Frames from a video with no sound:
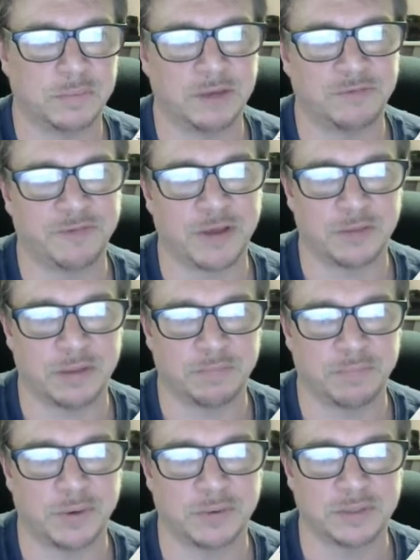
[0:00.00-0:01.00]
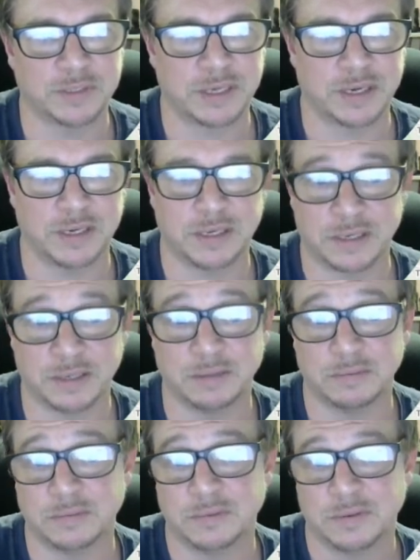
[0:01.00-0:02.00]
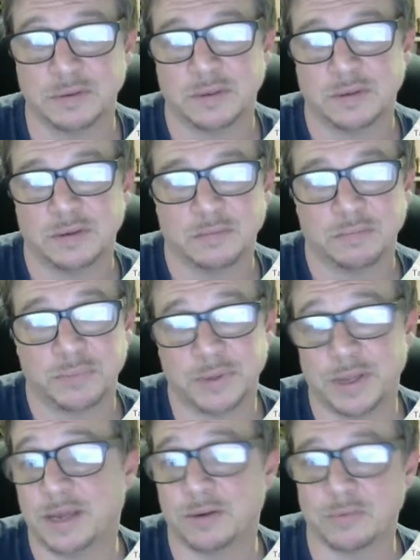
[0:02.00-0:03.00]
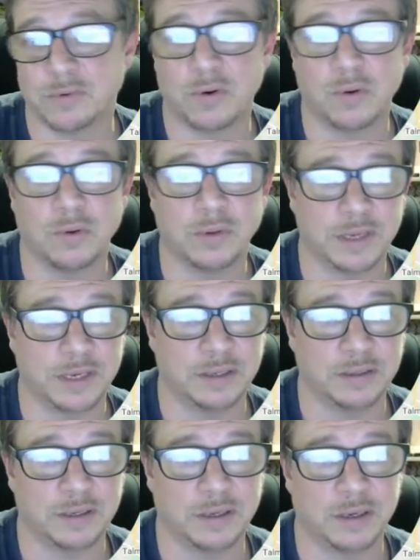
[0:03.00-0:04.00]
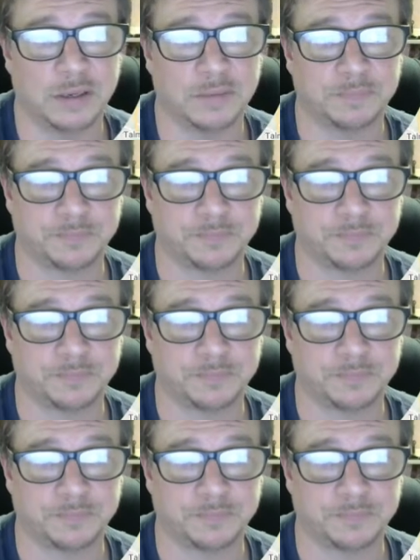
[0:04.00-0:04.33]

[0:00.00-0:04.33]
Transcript: I found that posts kind of can play a role in how